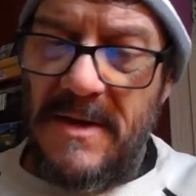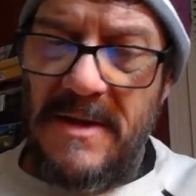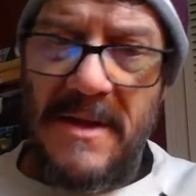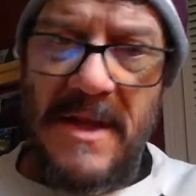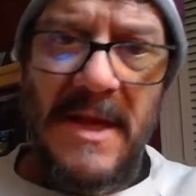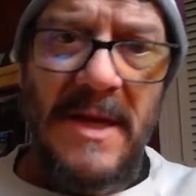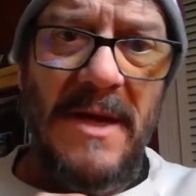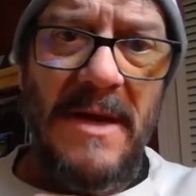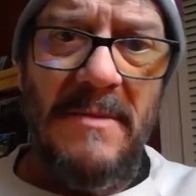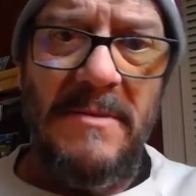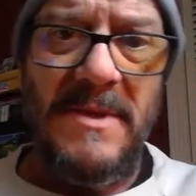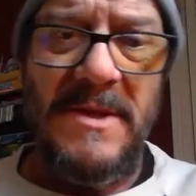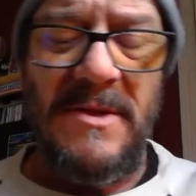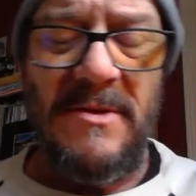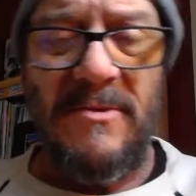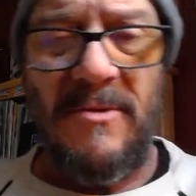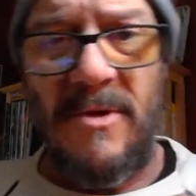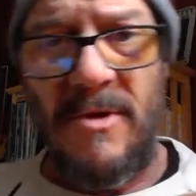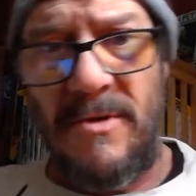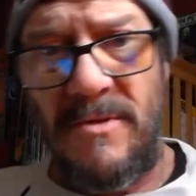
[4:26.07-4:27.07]
they come in
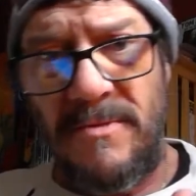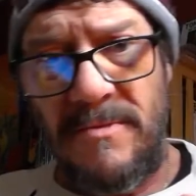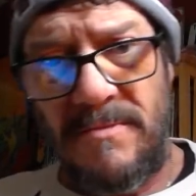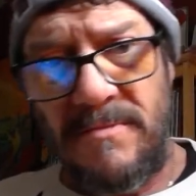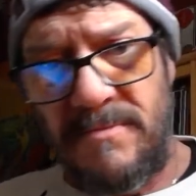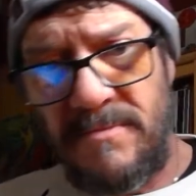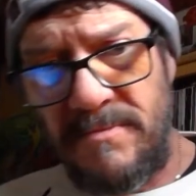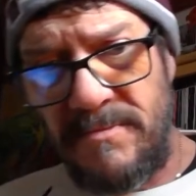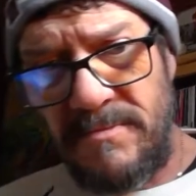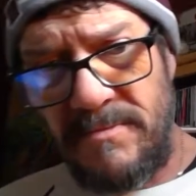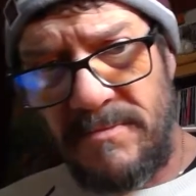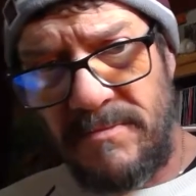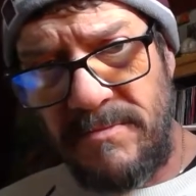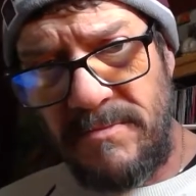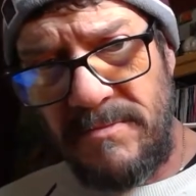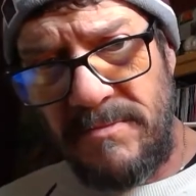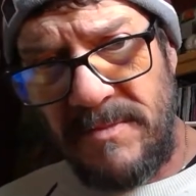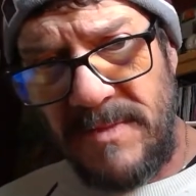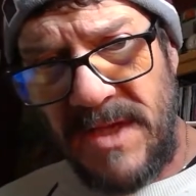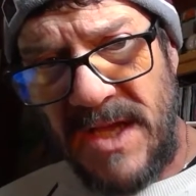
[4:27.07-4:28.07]
their own
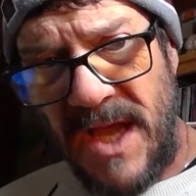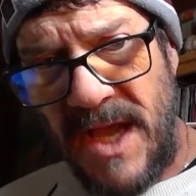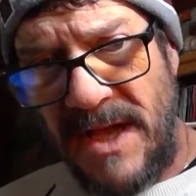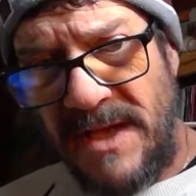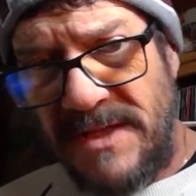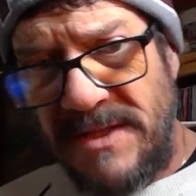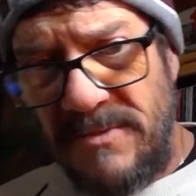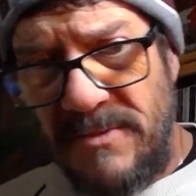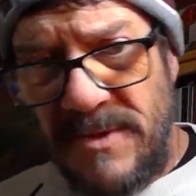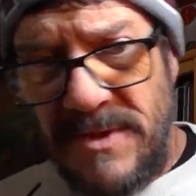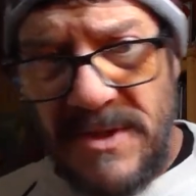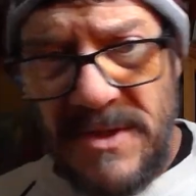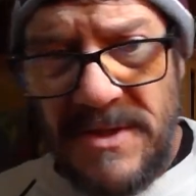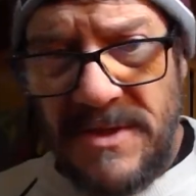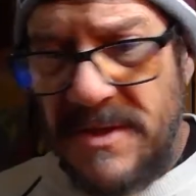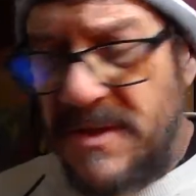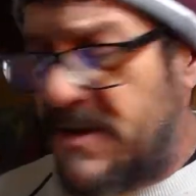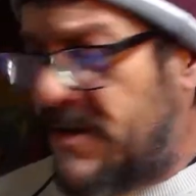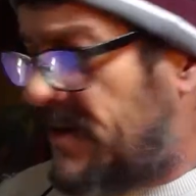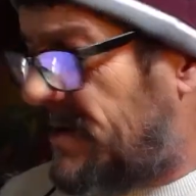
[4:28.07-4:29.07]
case, which
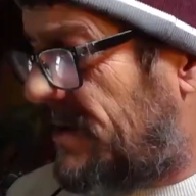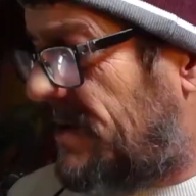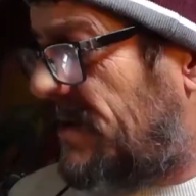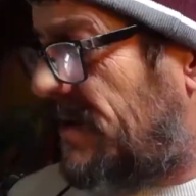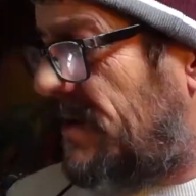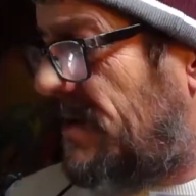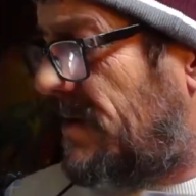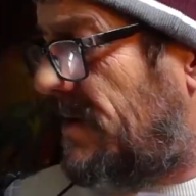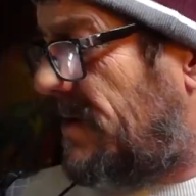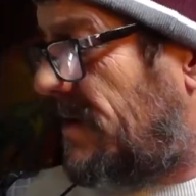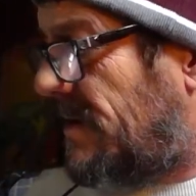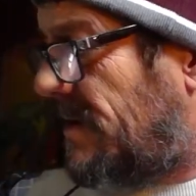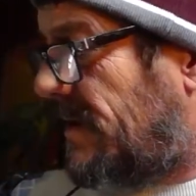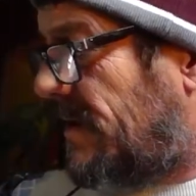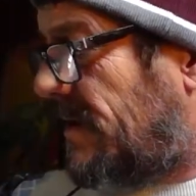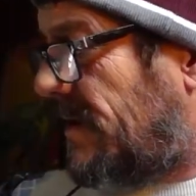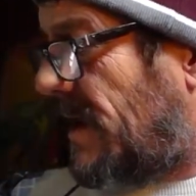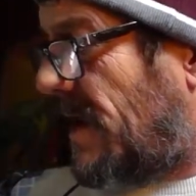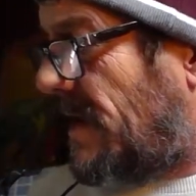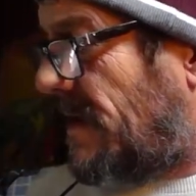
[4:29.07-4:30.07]
is
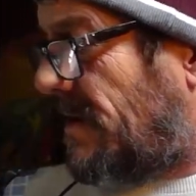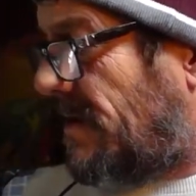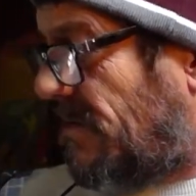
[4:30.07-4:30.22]
kind of